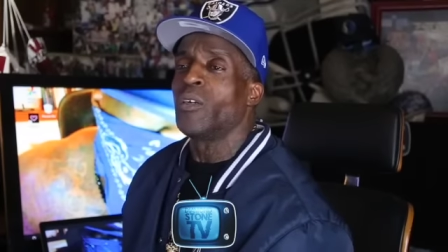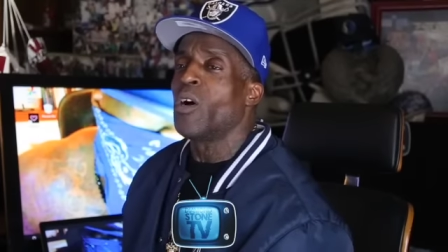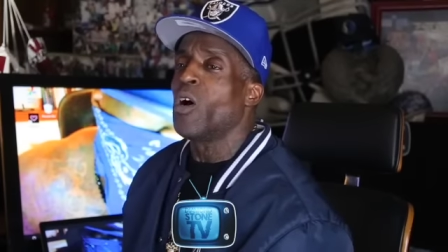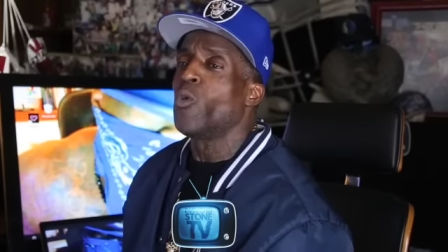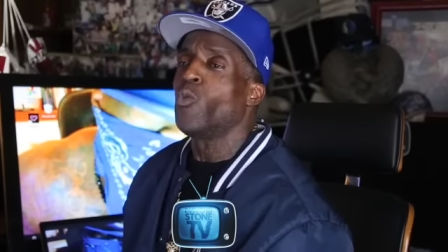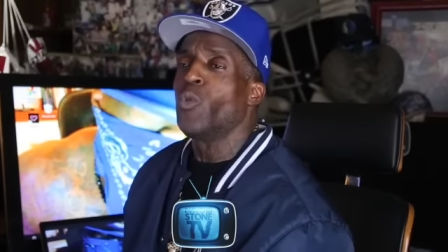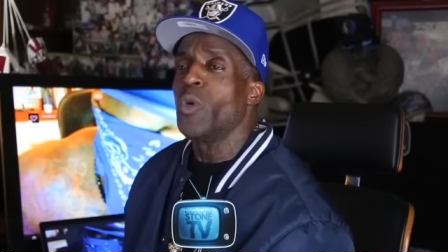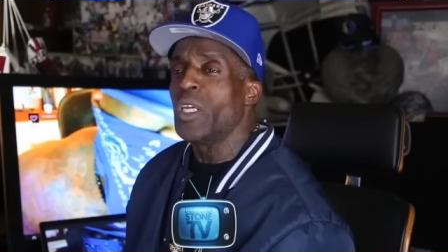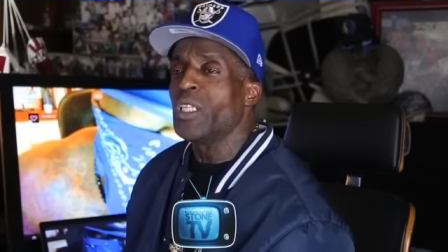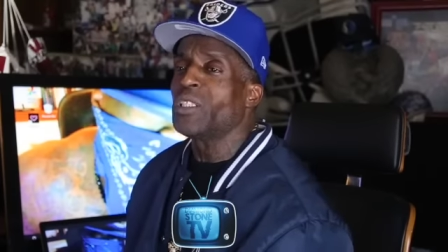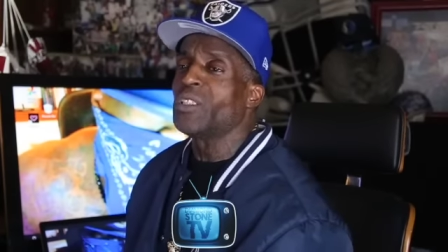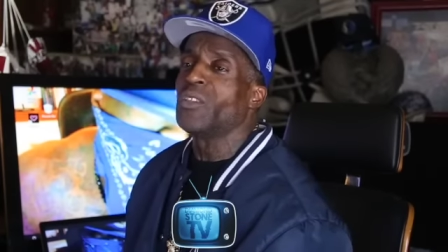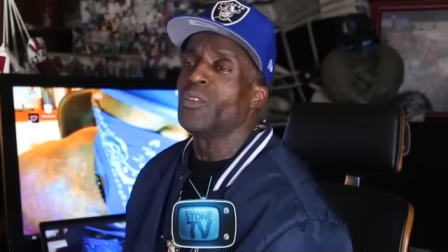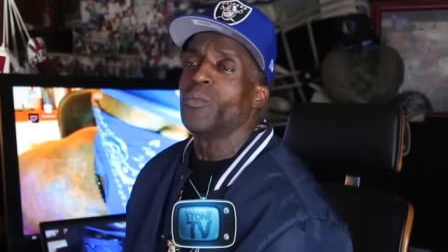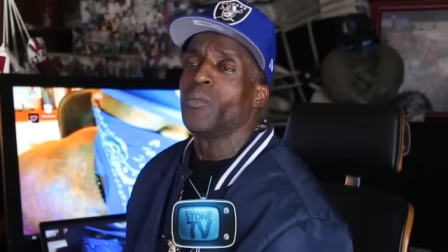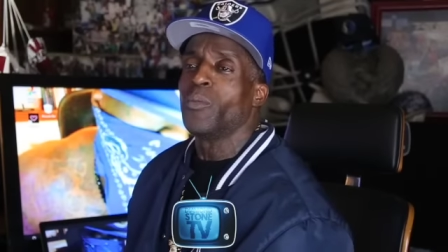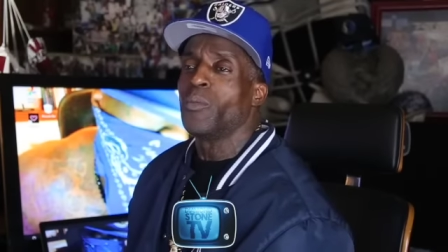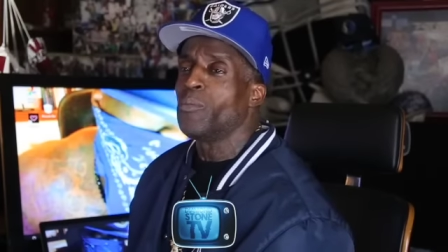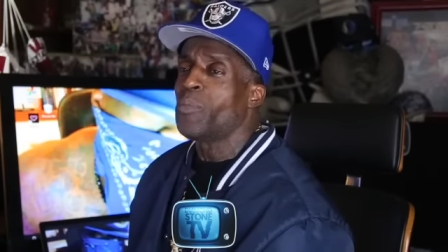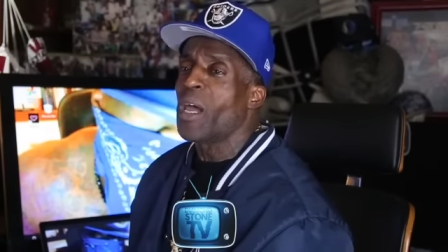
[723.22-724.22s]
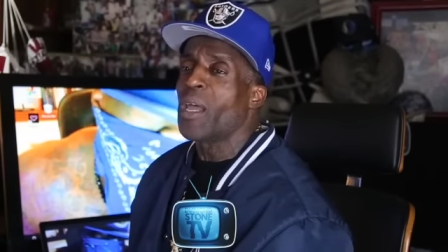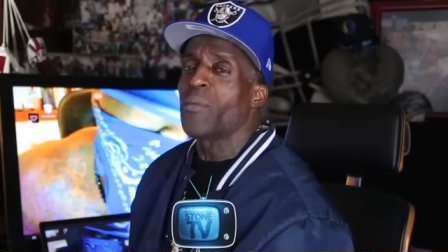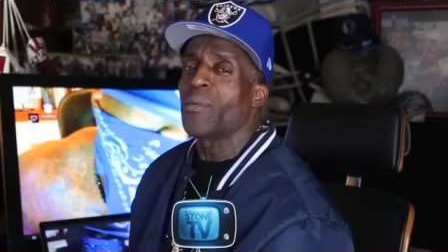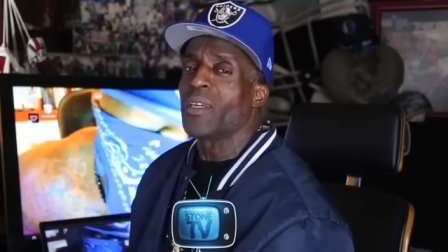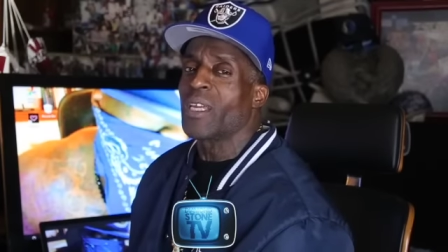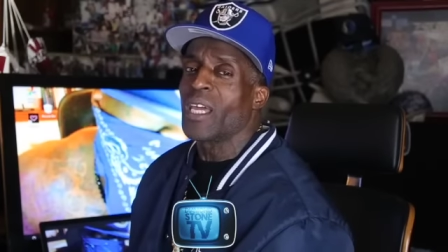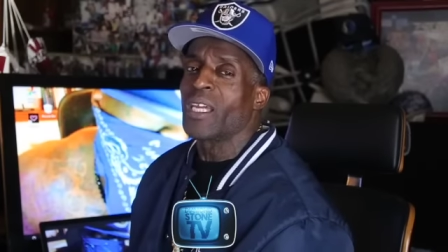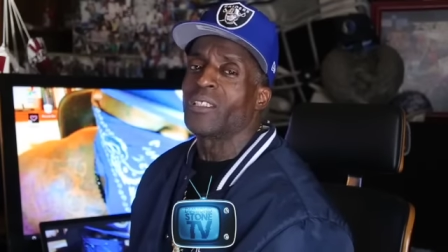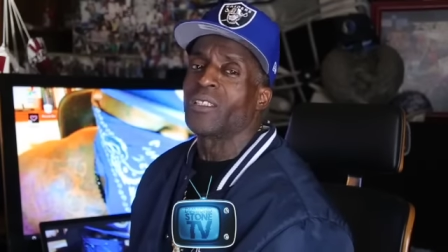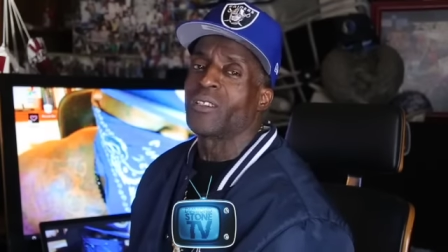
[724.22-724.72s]
original
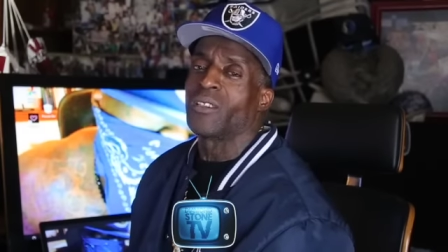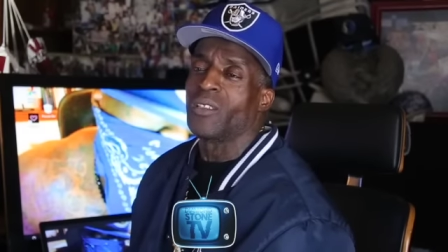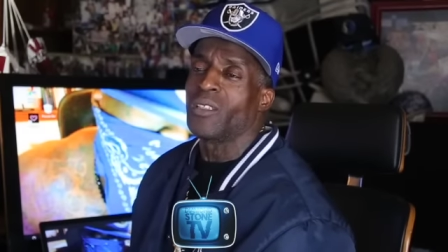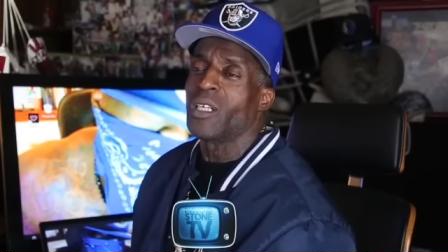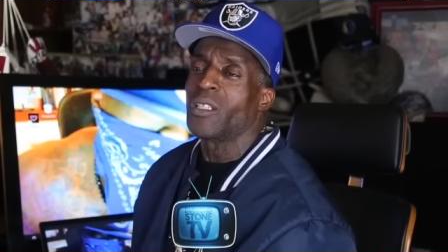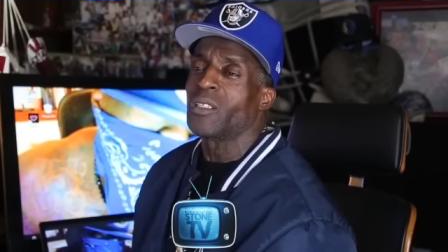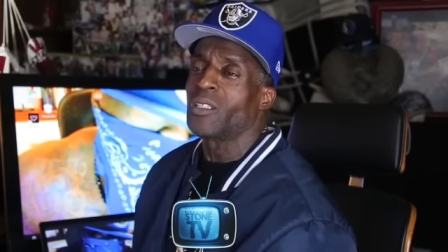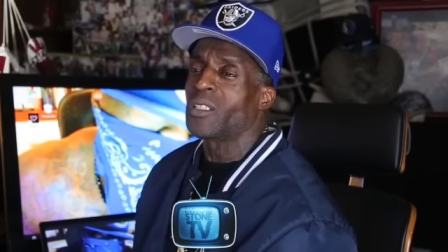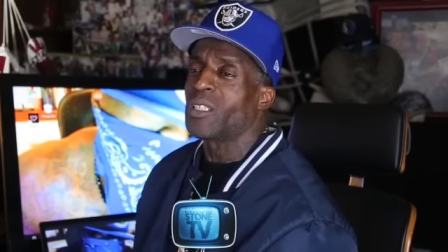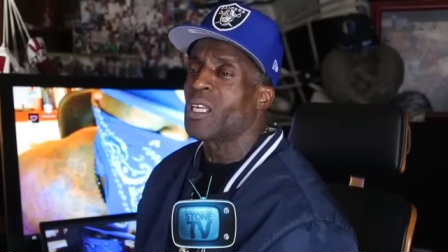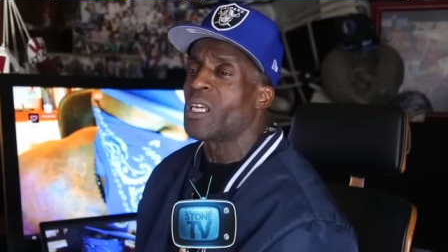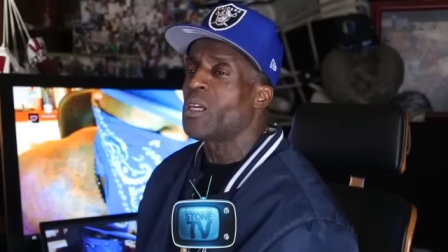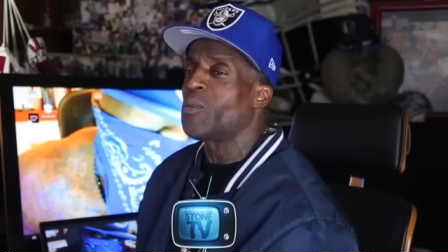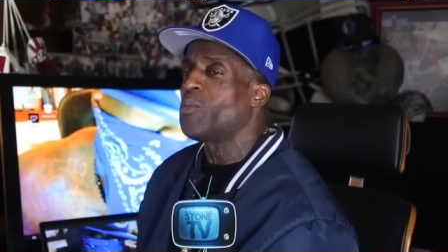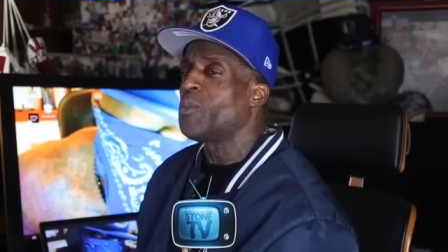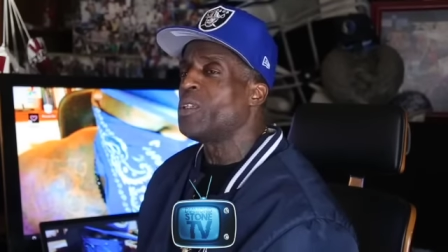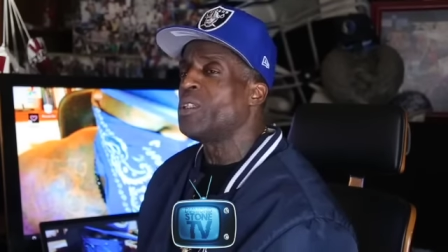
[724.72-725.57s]
baby gangster. You understand